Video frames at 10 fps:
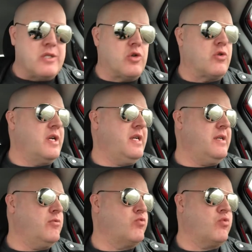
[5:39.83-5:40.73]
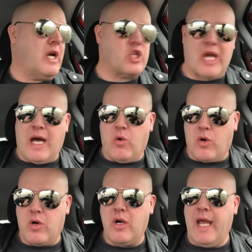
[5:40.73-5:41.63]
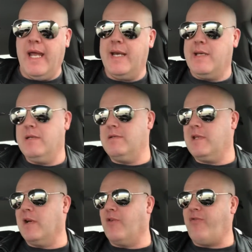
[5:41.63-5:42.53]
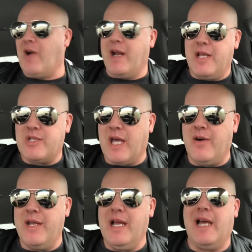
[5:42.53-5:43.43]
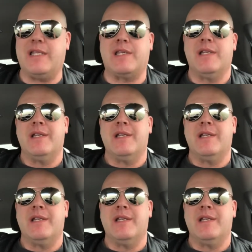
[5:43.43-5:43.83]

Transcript: during rush hour and, you know, Friday, Saturday nights,